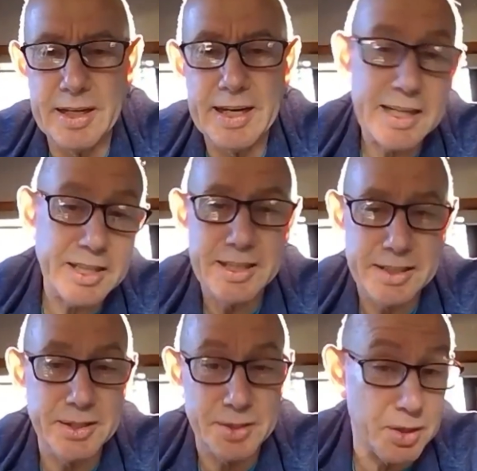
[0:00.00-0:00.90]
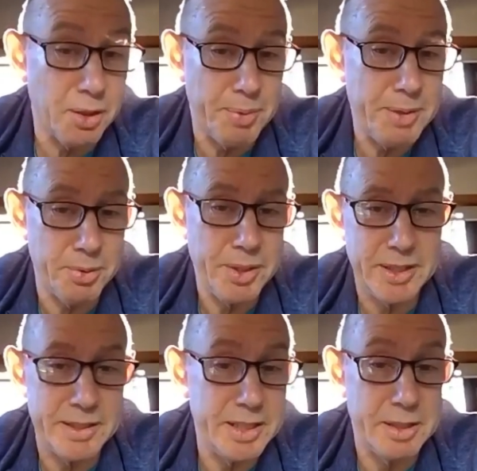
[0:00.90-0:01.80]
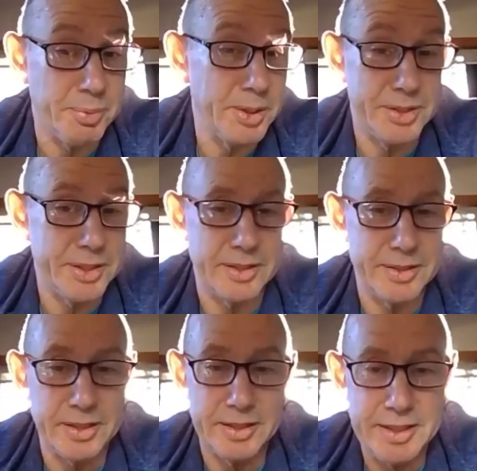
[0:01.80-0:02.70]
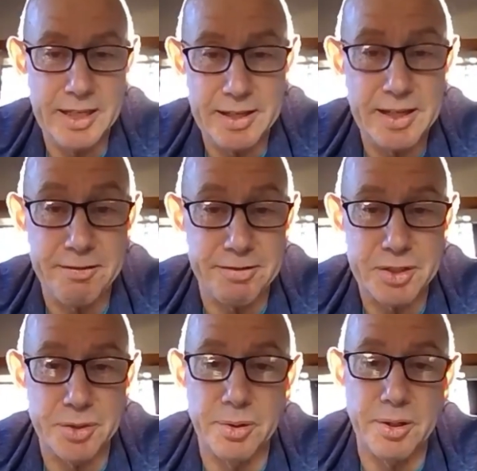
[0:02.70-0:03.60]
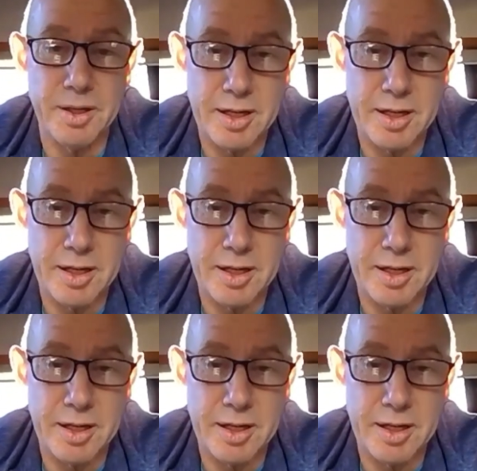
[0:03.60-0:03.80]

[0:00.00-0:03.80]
and actually it didn't stop people getting decompression sickness, I can tell you that for sure.